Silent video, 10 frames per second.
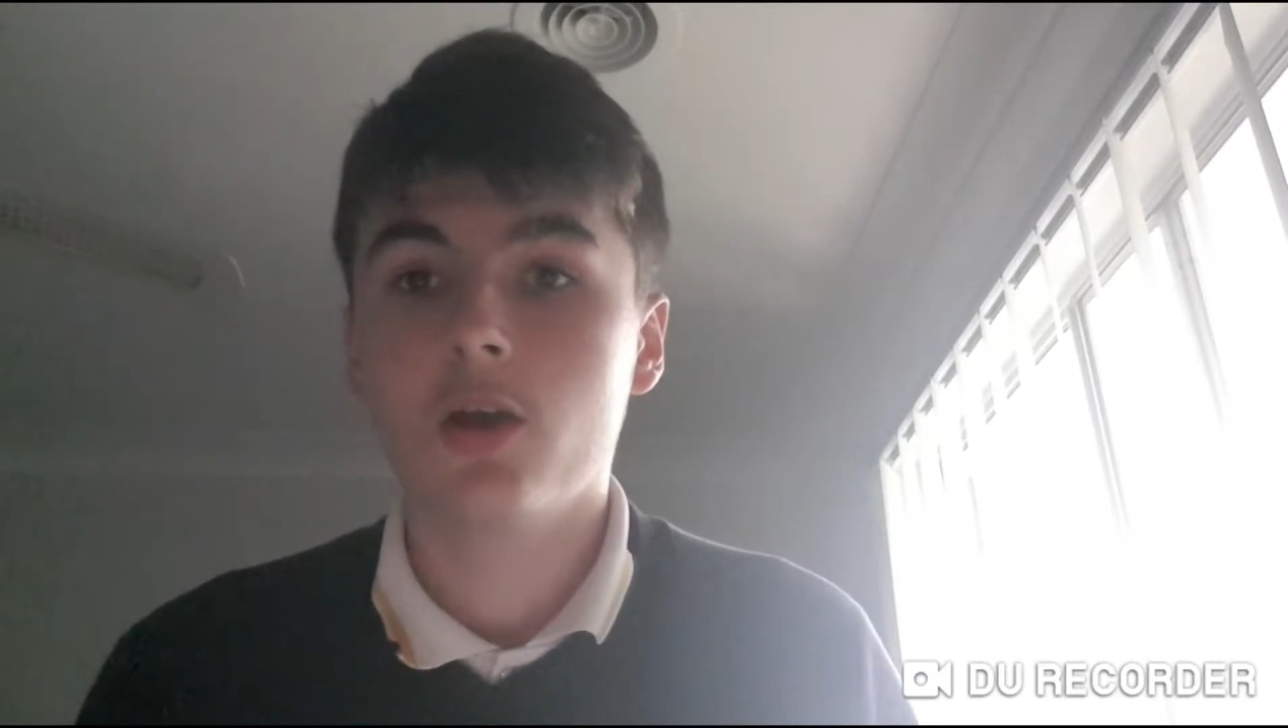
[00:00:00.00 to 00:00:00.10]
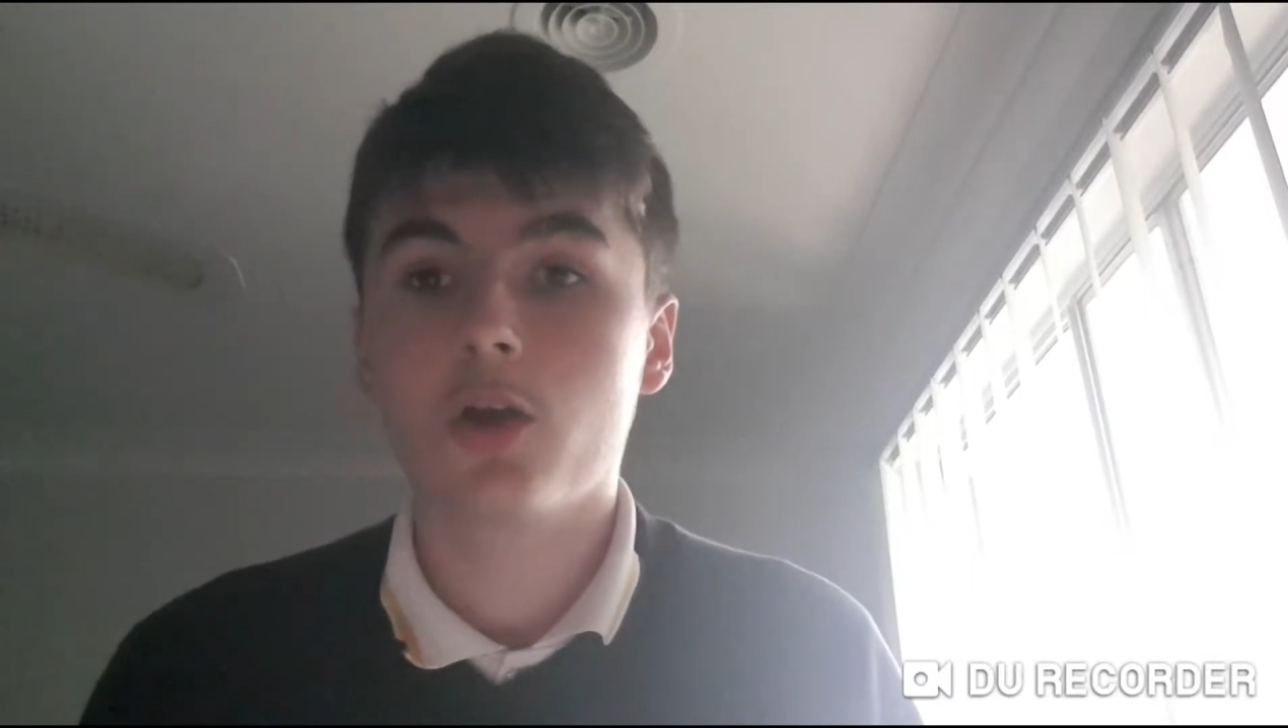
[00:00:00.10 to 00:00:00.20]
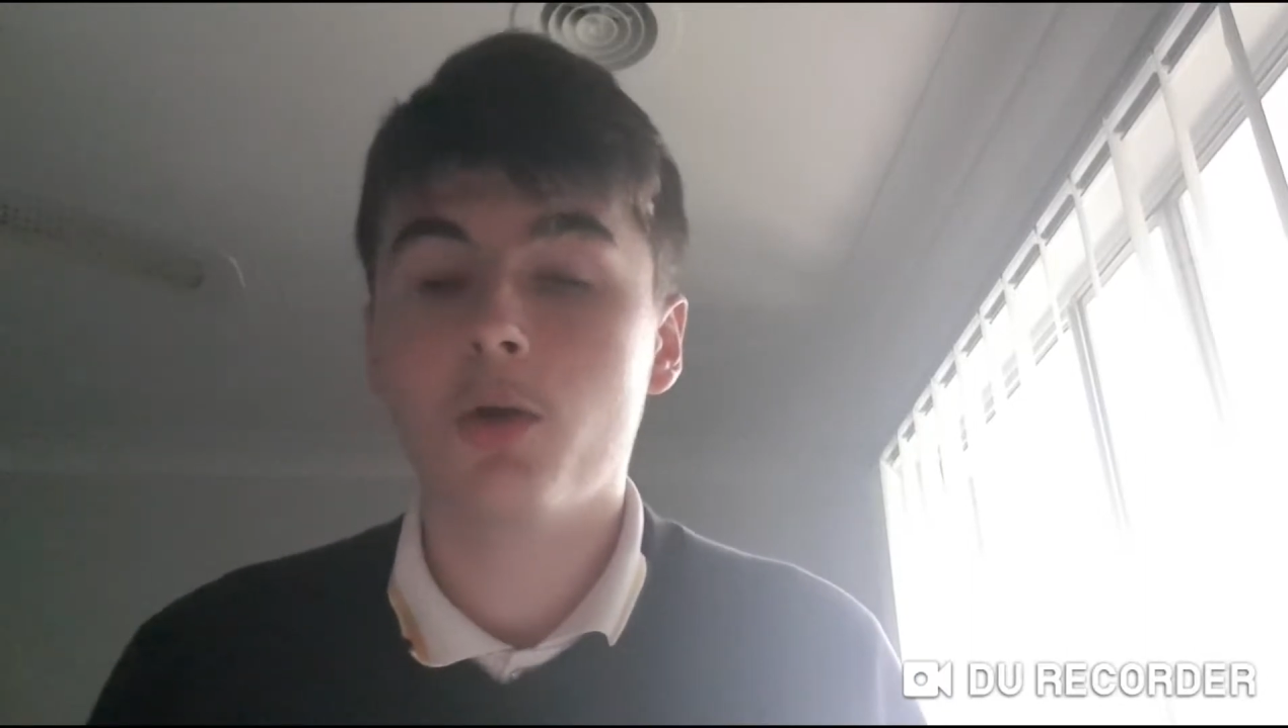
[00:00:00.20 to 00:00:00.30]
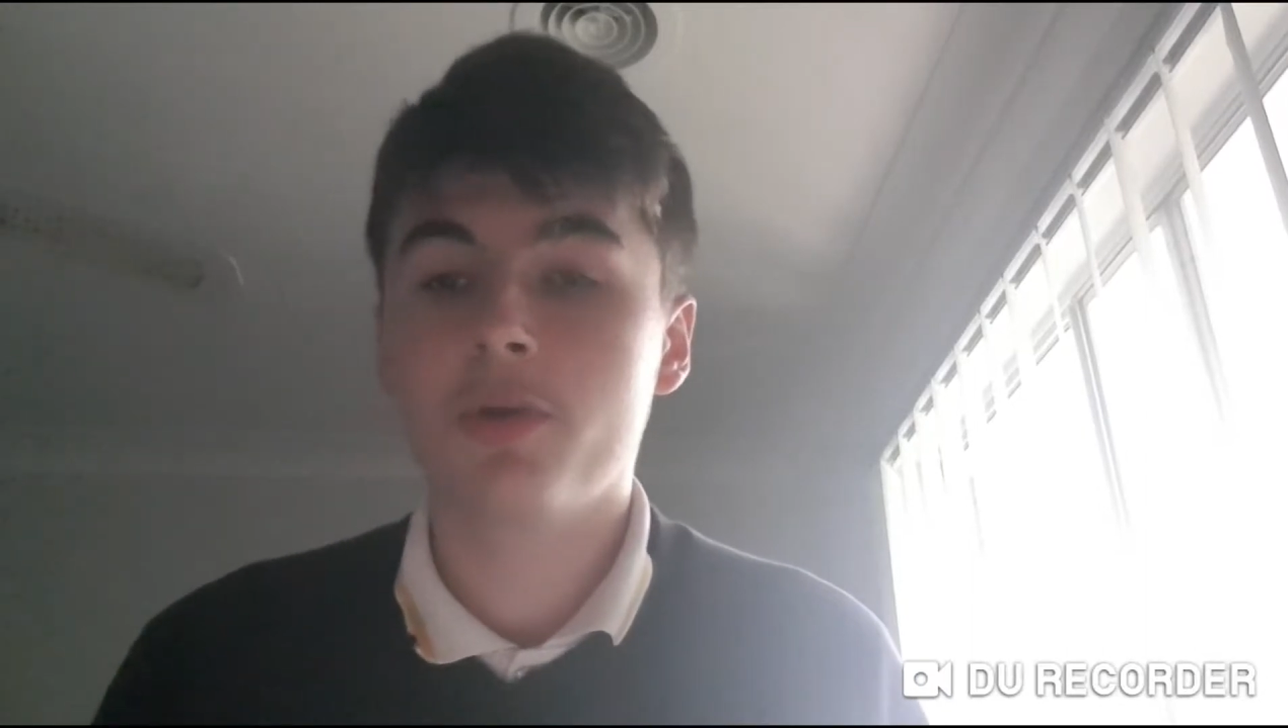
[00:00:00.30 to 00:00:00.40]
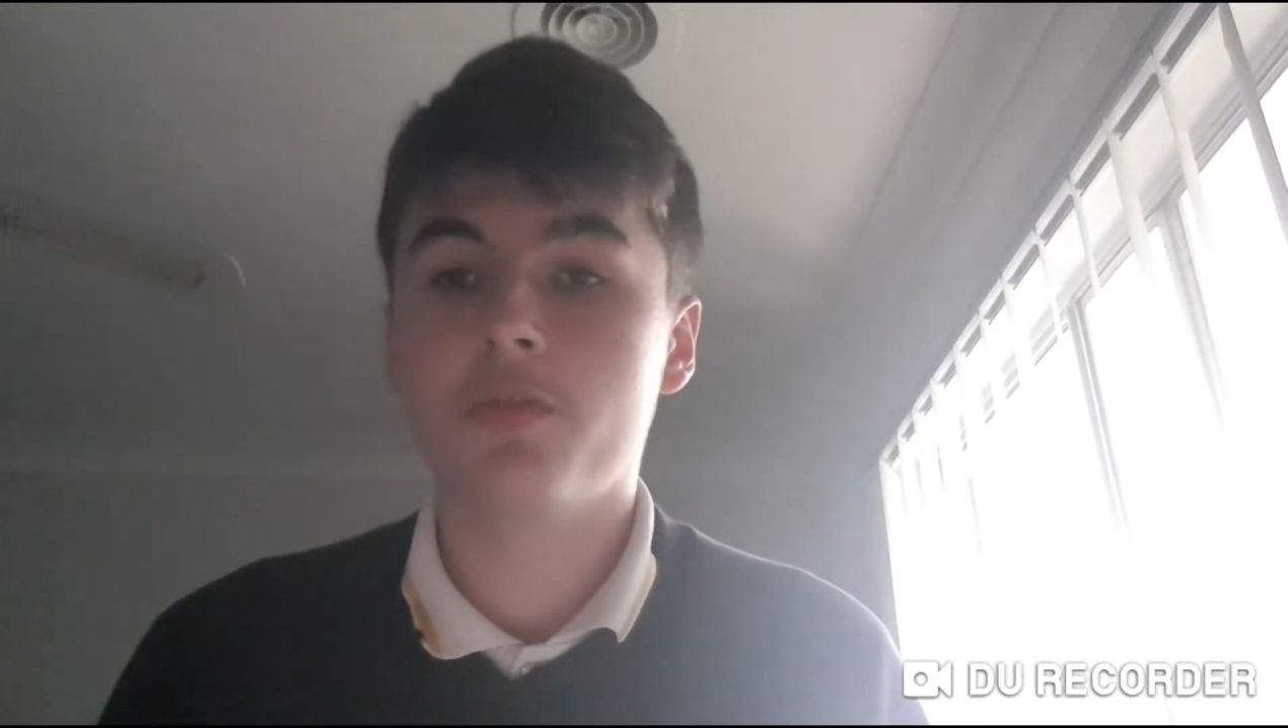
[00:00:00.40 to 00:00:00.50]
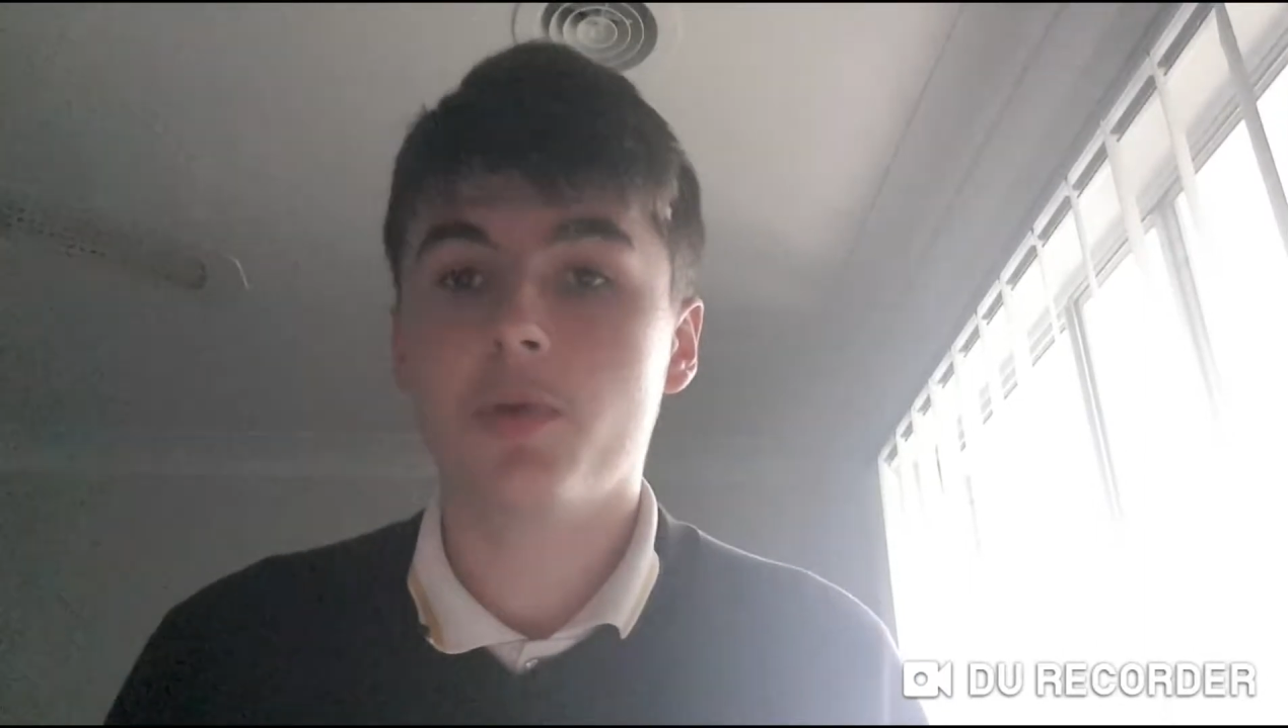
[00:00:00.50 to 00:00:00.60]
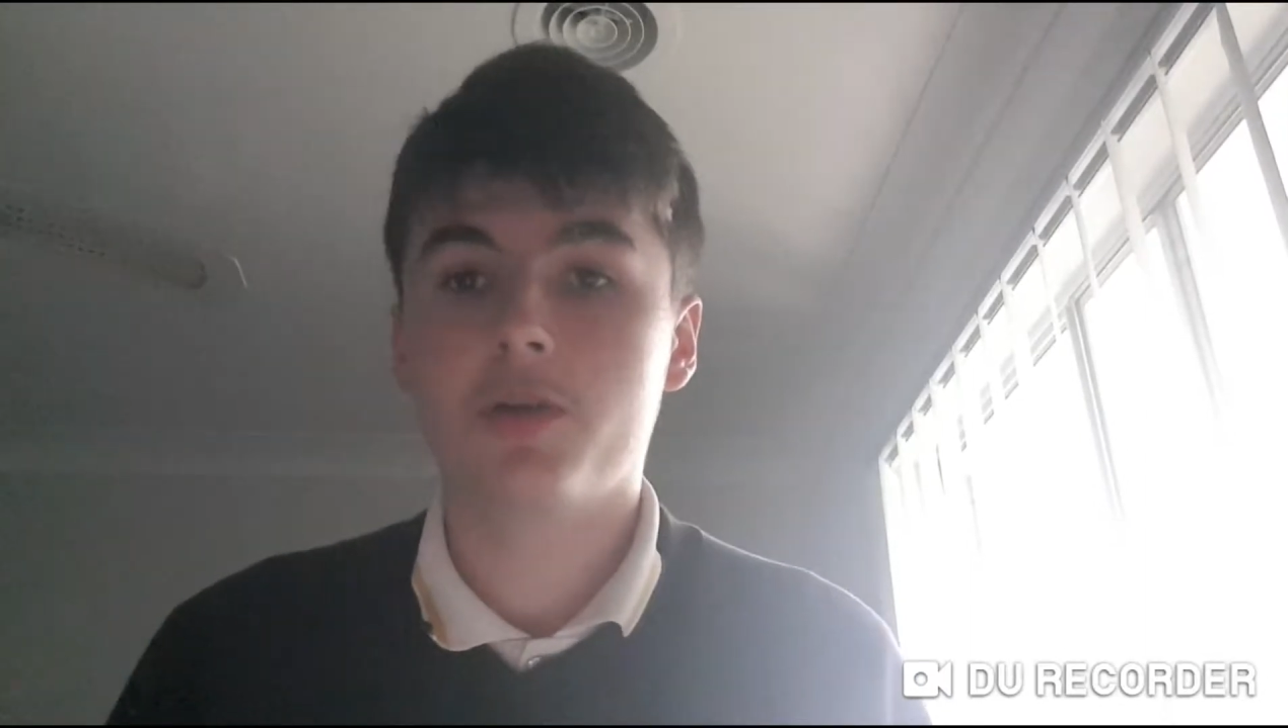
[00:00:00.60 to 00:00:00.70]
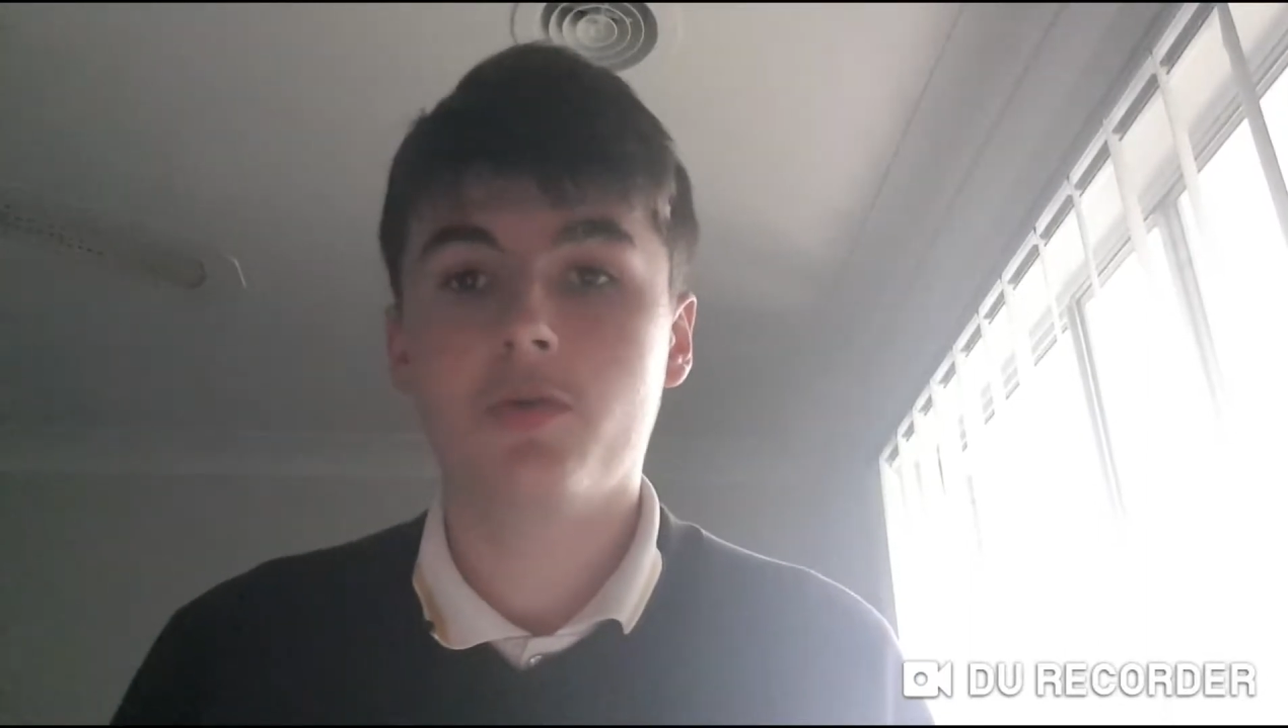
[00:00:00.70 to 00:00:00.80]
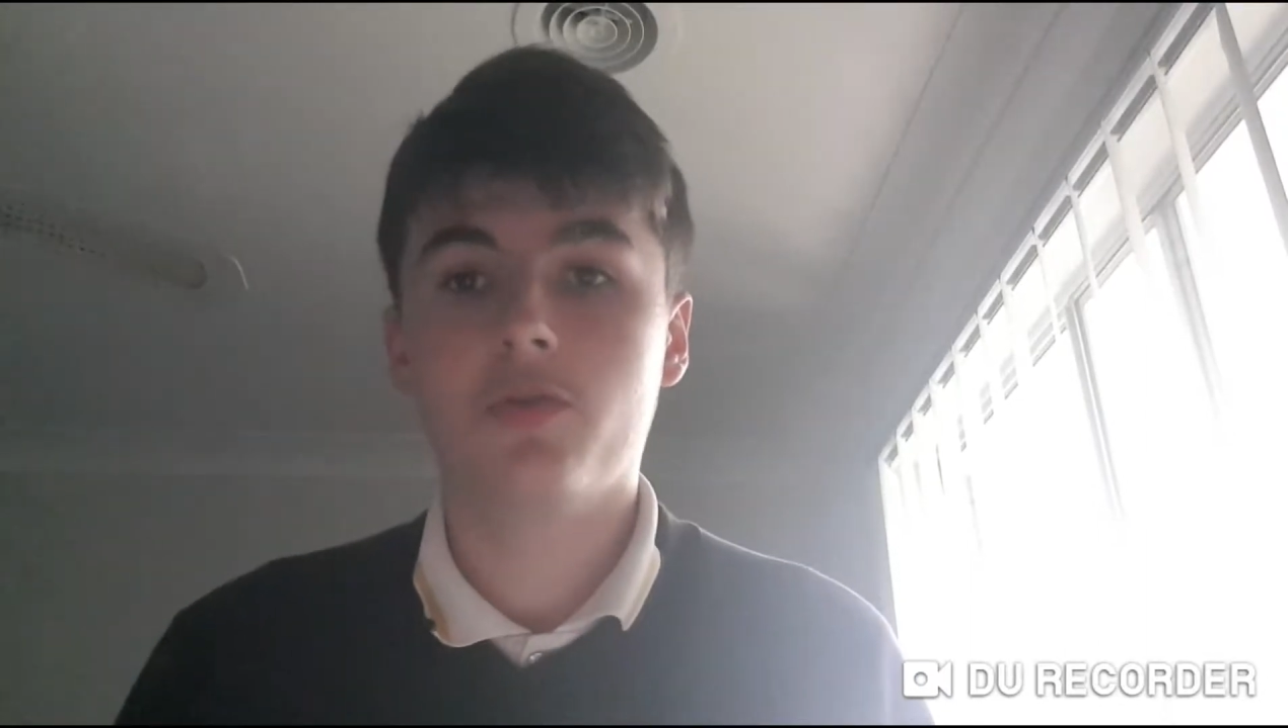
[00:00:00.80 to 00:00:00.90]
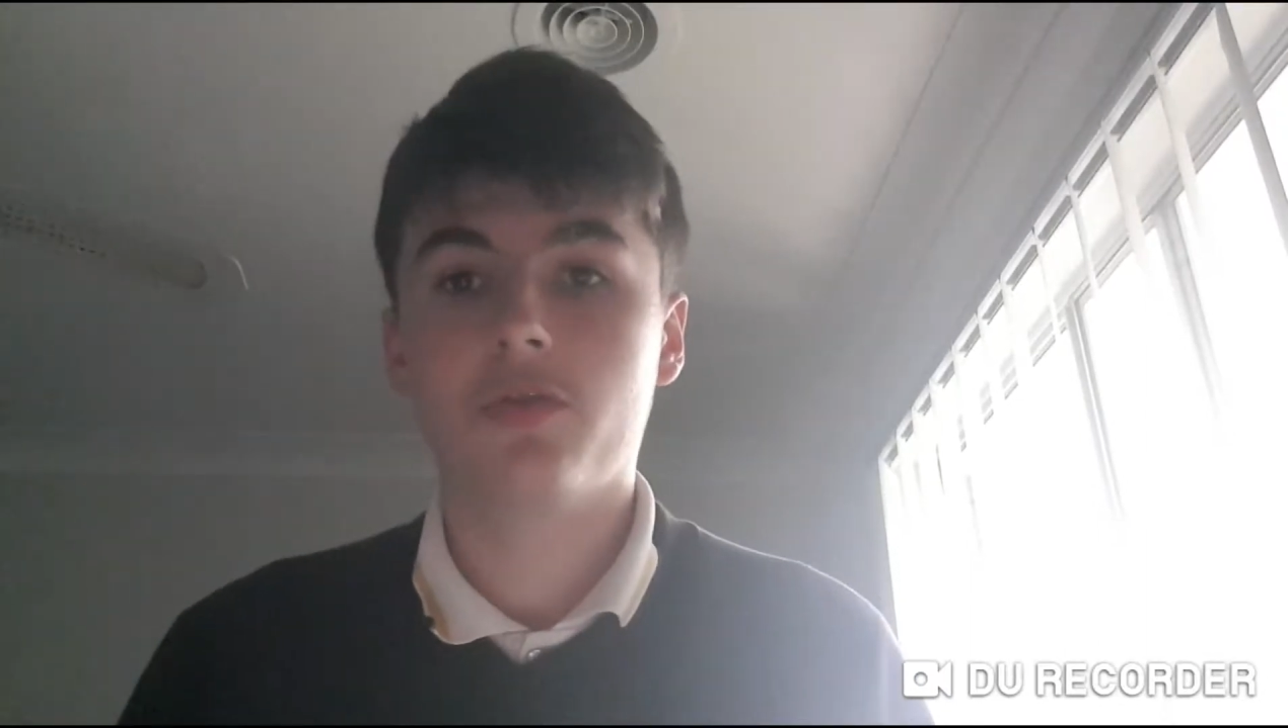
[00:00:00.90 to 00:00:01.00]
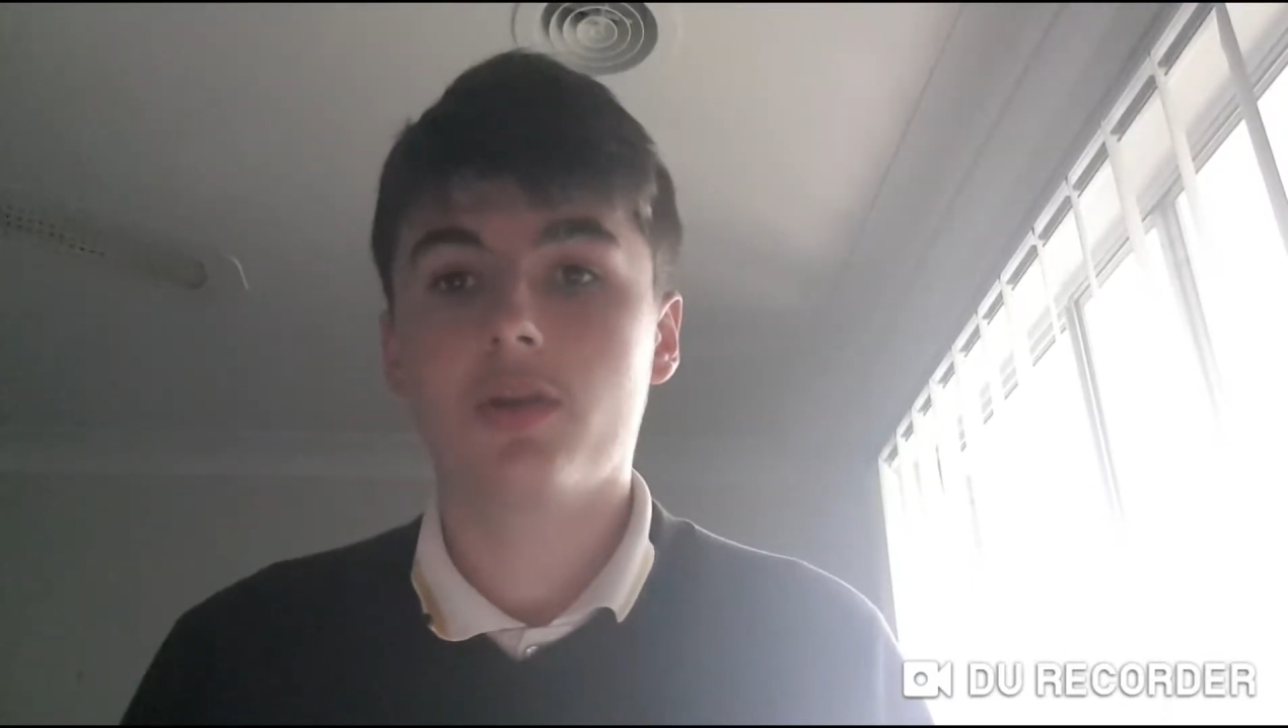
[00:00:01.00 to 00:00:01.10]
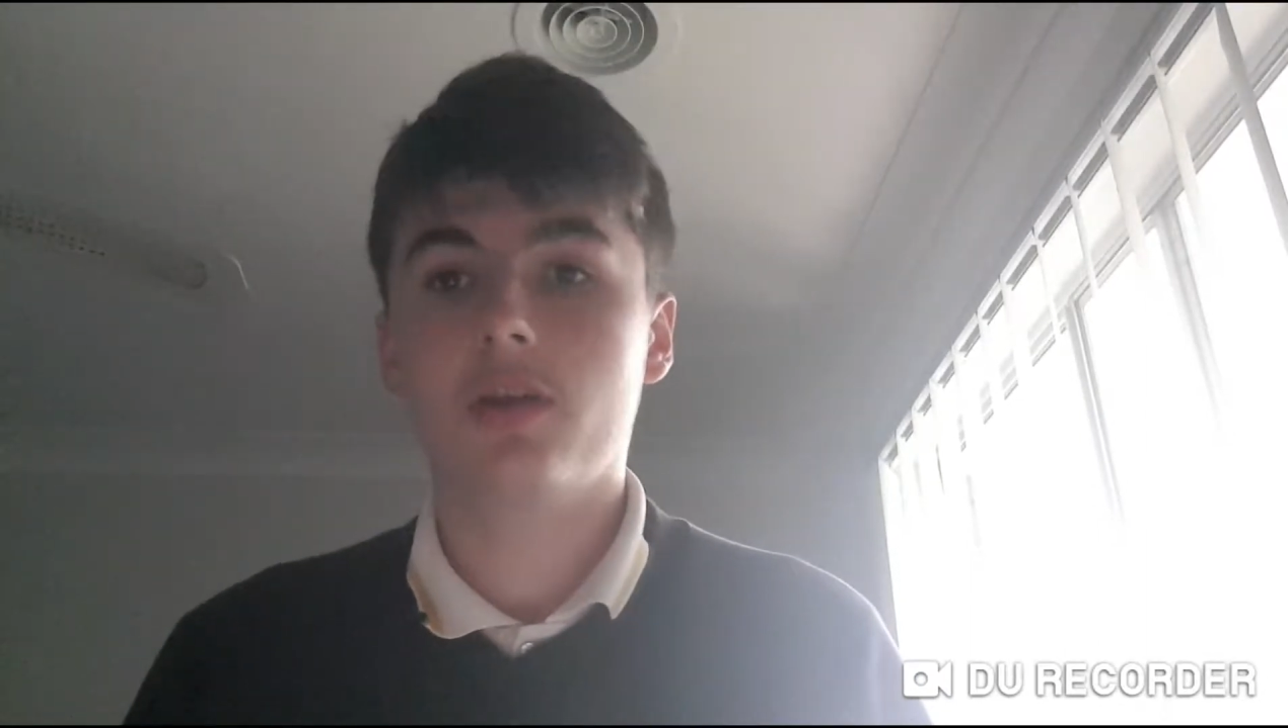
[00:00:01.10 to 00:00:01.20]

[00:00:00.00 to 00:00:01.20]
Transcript: comedy specials